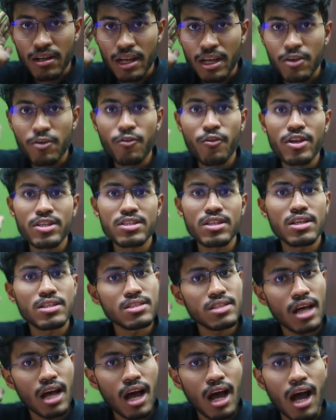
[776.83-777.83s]

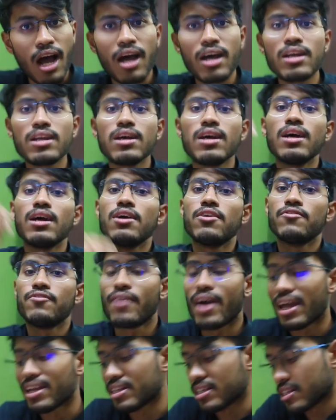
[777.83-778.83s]
equations are
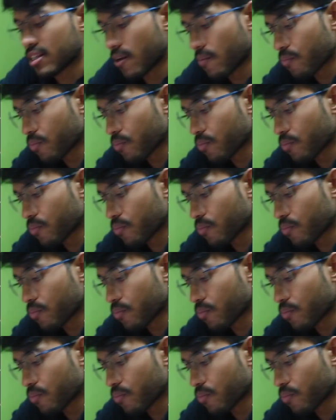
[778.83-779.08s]
valid.